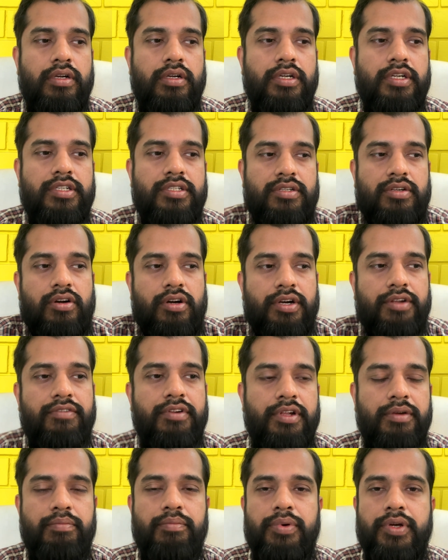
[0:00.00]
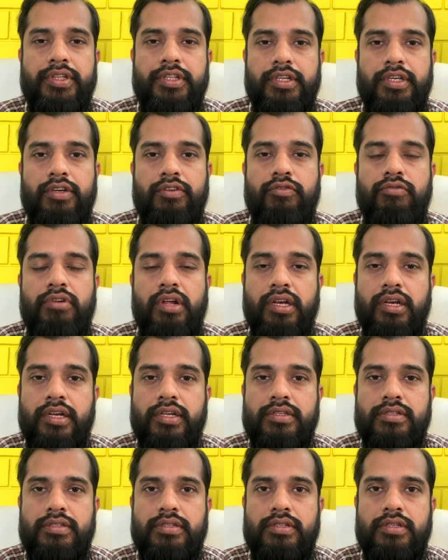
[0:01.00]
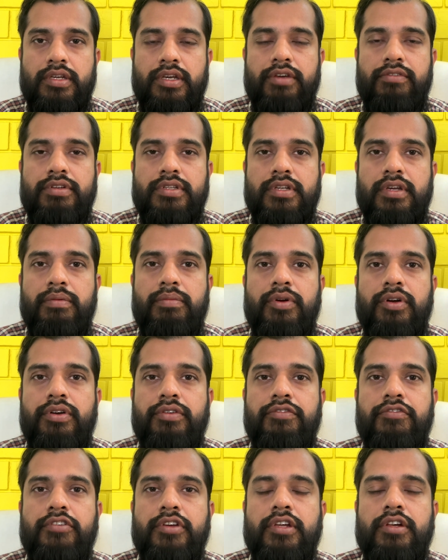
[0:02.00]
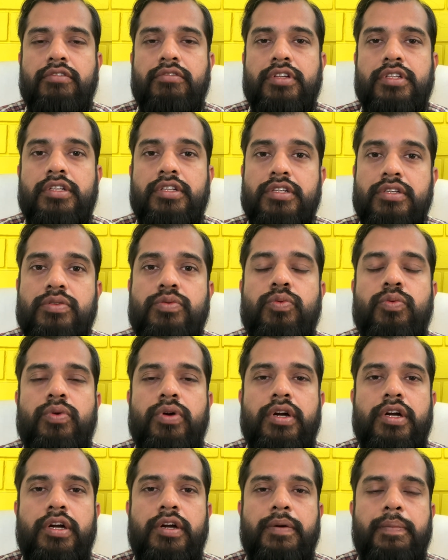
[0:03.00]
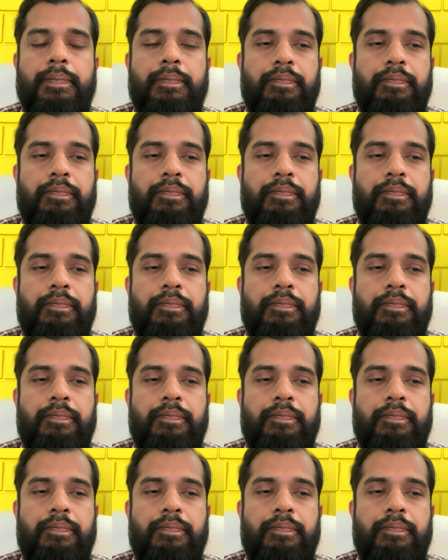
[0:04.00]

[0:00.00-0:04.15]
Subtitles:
it's not even empathy, oneness he was able to feel with this world.